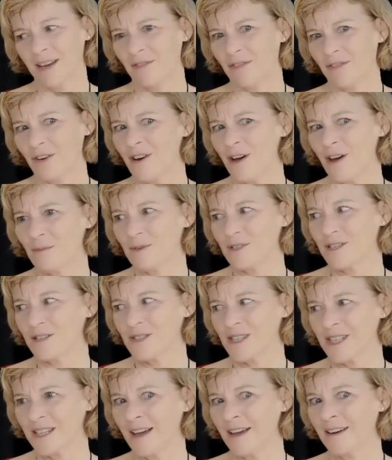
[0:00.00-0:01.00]
they're not
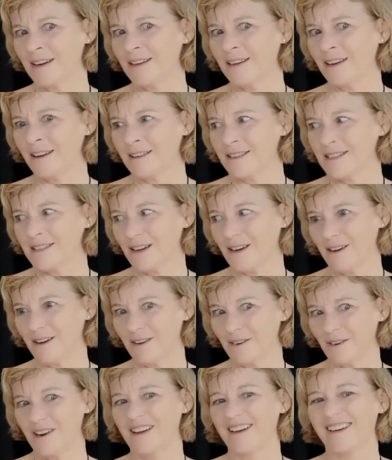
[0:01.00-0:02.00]
producing any lines of
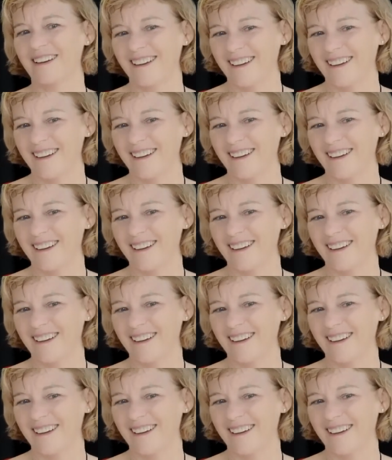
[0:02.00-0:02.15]
code,